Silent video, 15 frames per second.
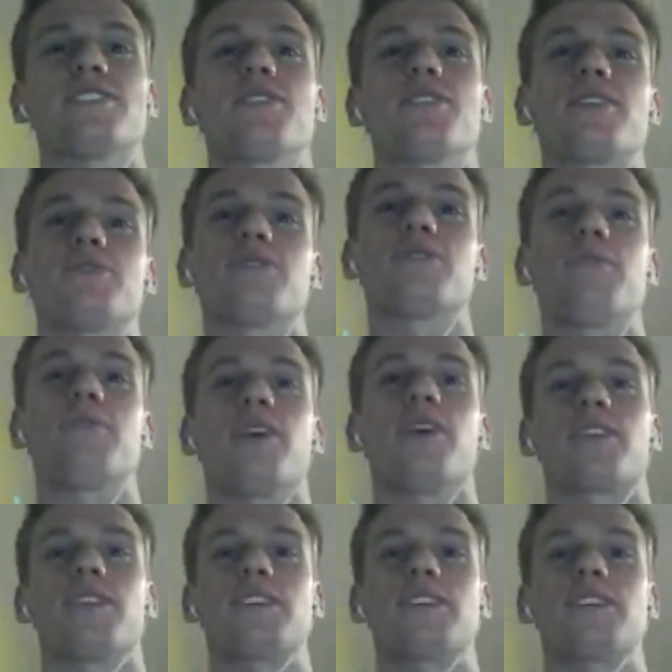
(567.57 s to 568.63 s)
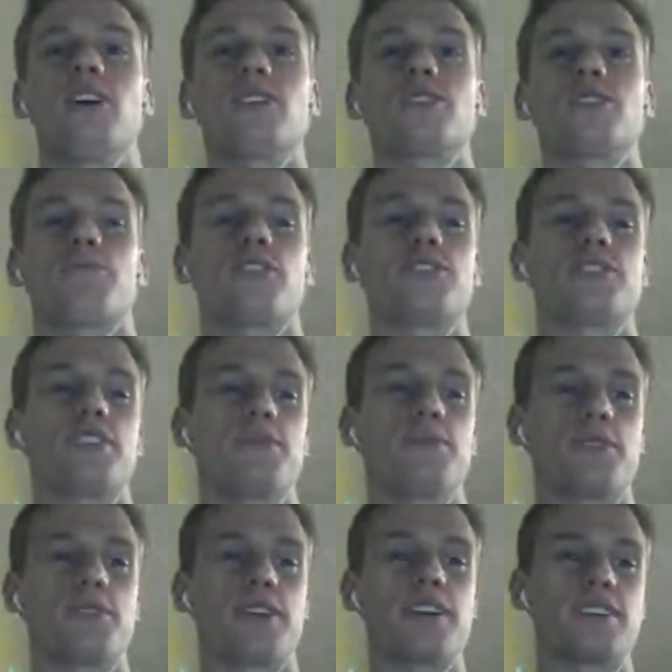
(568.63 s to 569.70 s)
so they don't do a couple $100 up front
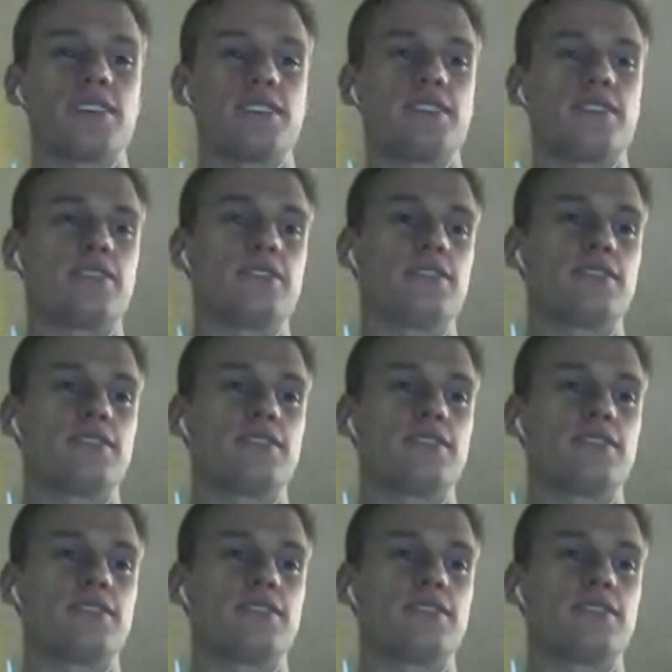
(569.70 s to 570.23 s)
anymore, right?